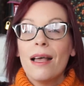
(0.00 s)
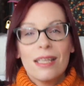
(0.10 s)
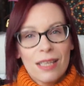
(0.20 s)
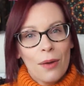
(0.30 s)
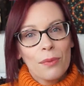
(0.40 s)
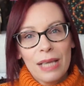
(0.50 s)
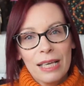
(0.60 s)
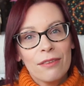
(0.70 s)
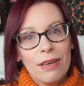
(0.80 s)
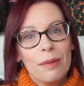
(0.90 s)
So
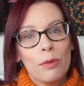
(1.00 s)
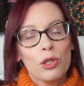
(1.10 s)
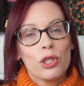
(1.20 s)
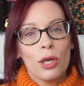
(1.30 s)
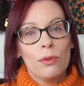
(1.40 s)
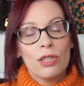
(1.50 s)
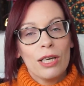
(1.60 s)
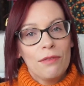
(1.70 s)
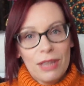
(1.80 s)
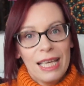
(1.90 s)
thank you very much,
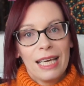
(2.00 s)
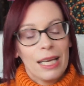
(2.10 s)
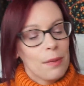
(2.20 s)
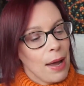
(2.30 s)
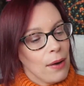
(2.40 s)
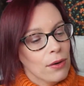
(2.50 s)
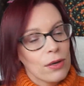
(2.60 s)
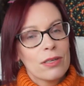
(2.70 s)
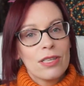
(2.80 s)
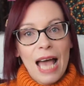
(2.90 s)
Gucci, for thinking about
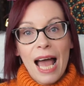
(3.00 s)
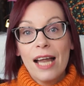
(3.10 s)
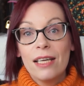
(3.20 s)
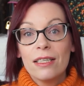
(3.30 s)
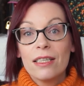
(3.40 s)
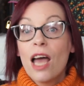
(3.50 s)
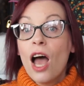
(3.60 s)
us, and